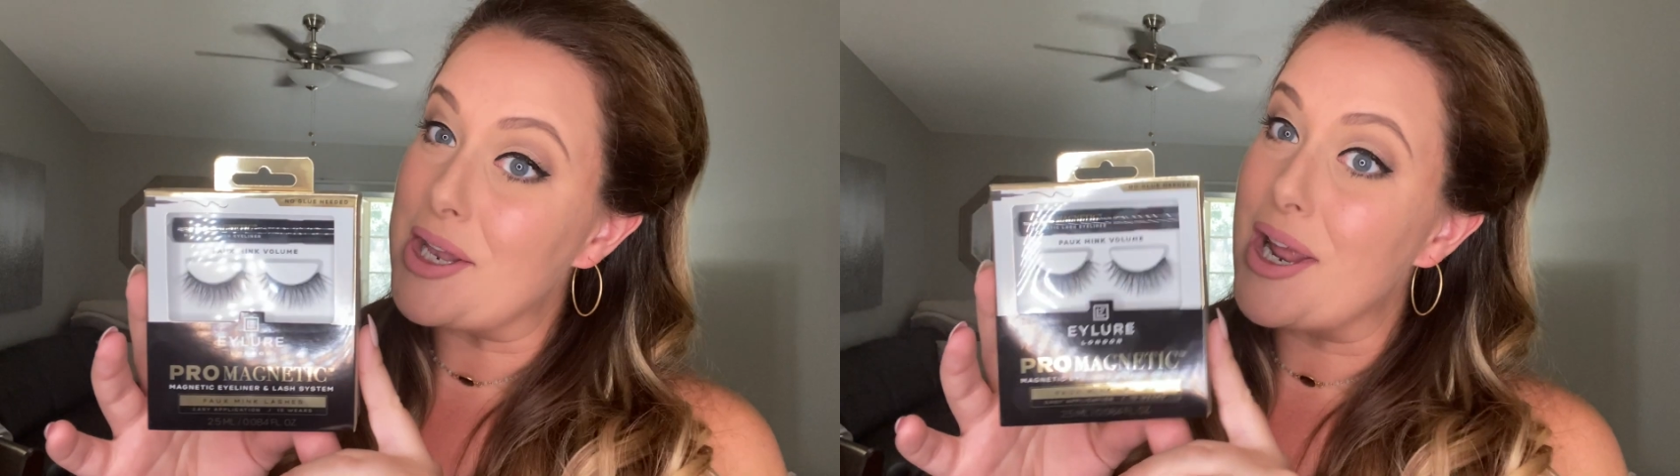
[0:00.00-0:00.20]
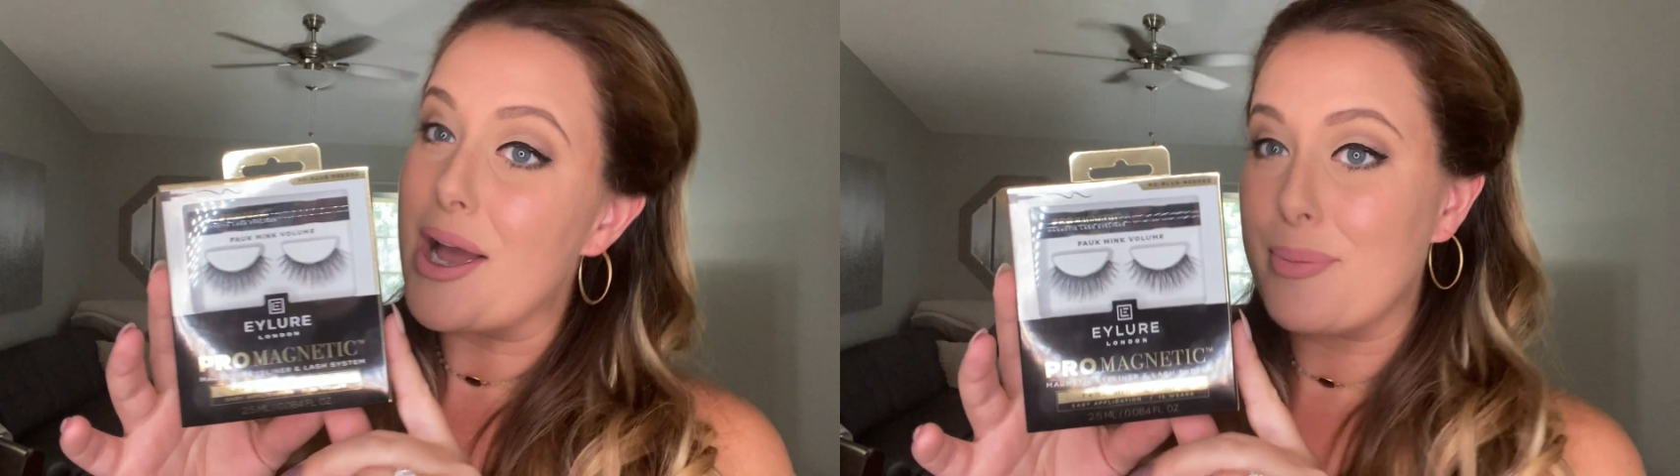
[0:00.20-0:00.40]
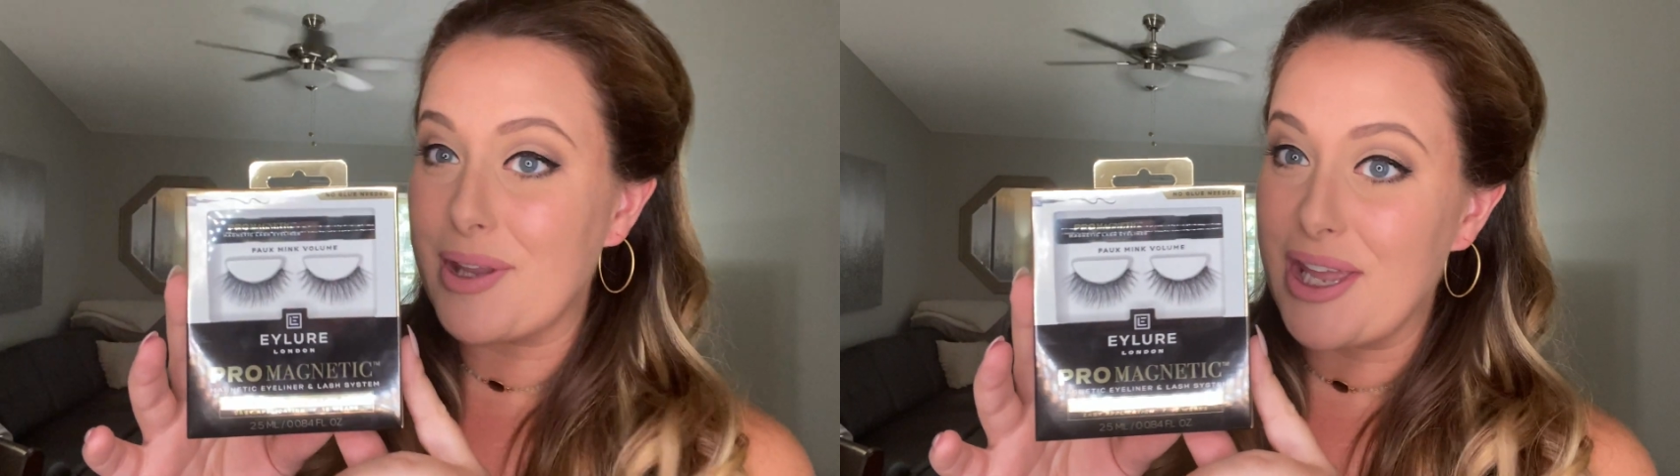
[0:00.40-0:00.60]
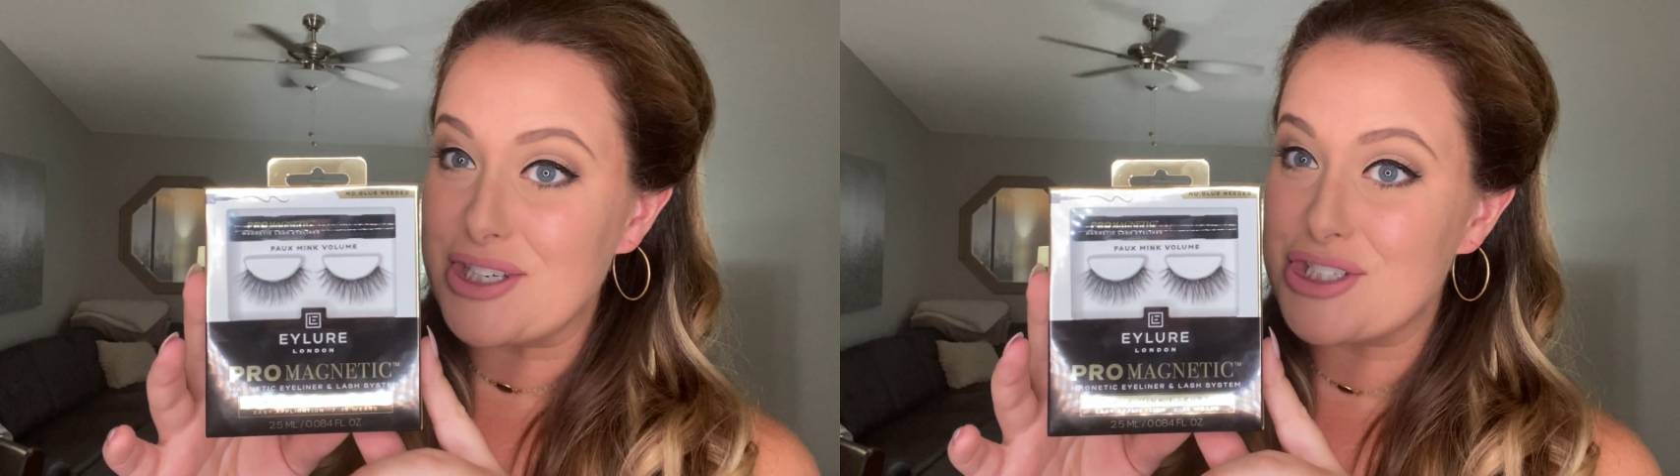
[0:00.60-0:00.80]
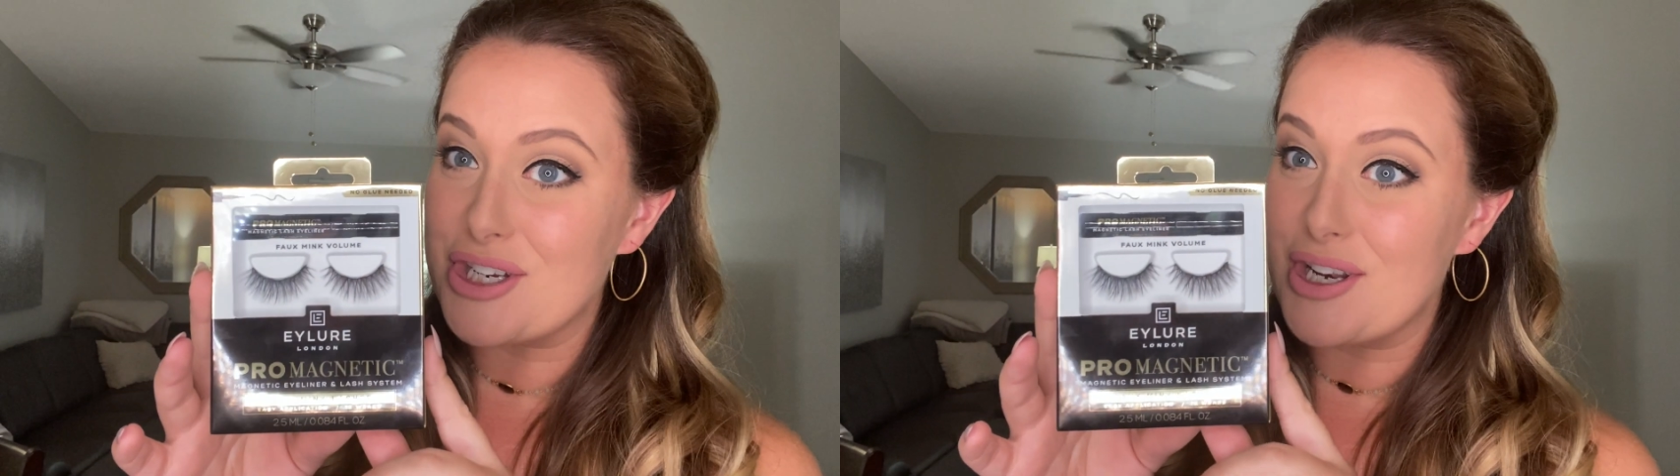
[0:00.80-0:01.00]

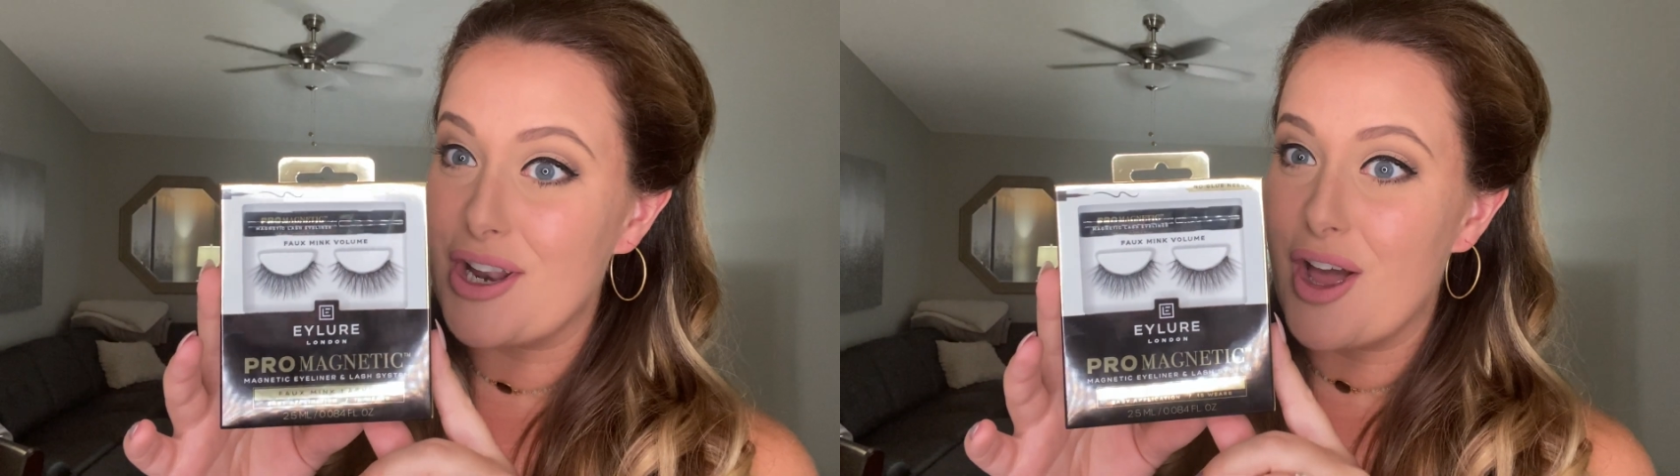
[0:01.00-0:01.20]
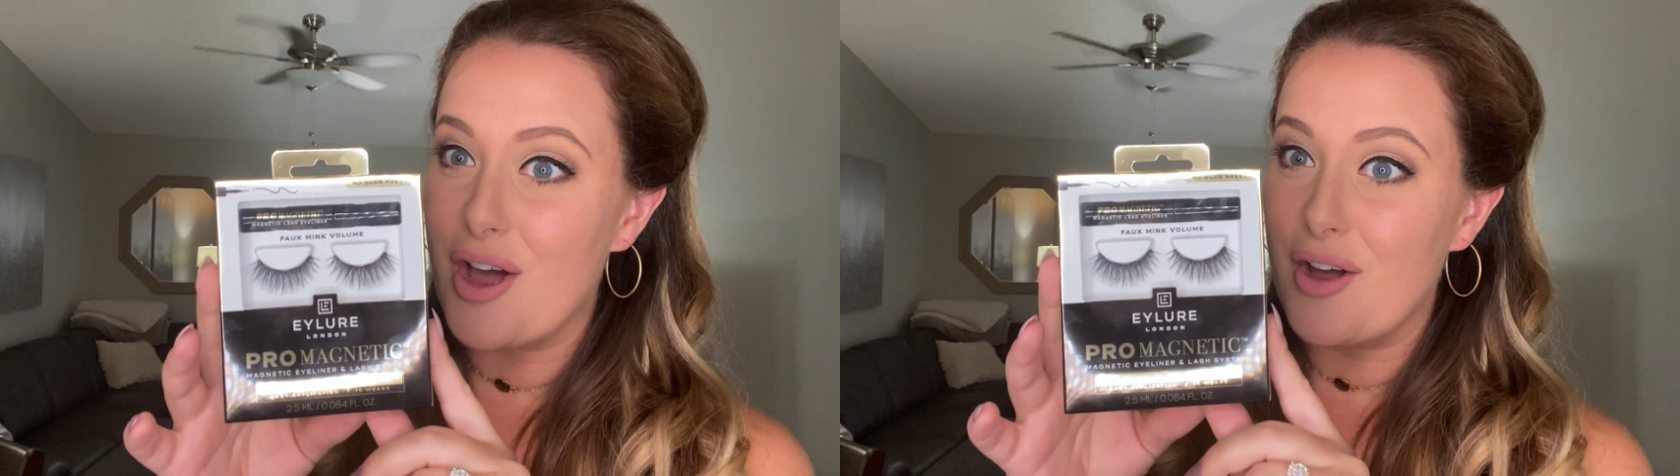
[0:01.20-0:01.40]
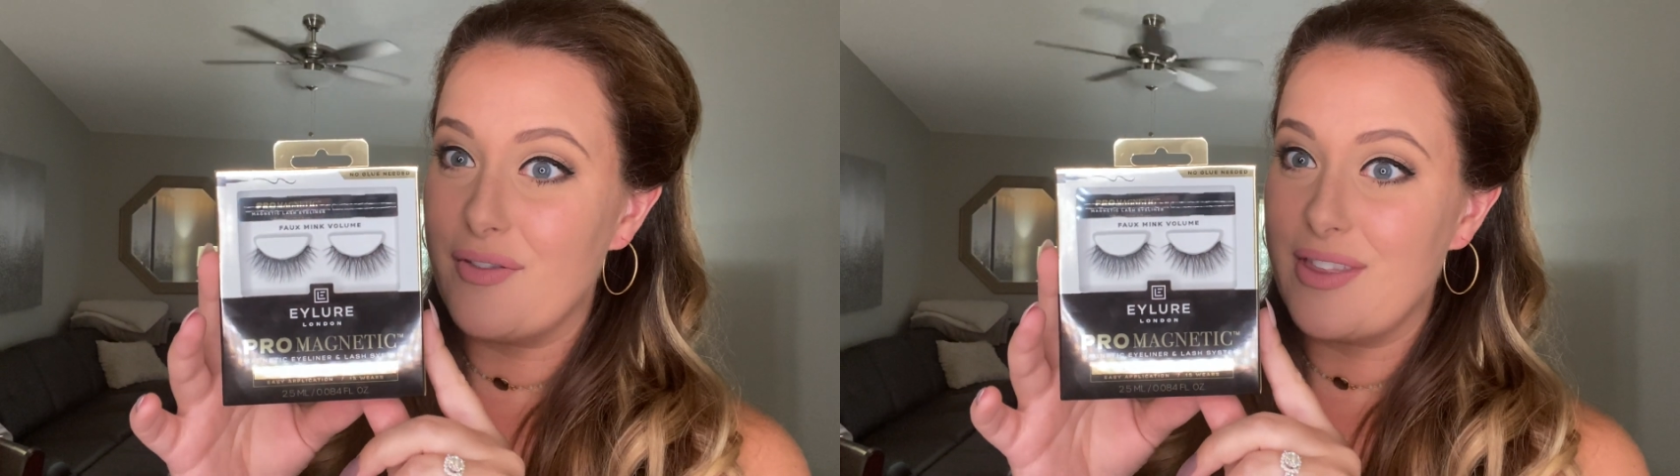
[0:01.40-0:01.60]
application of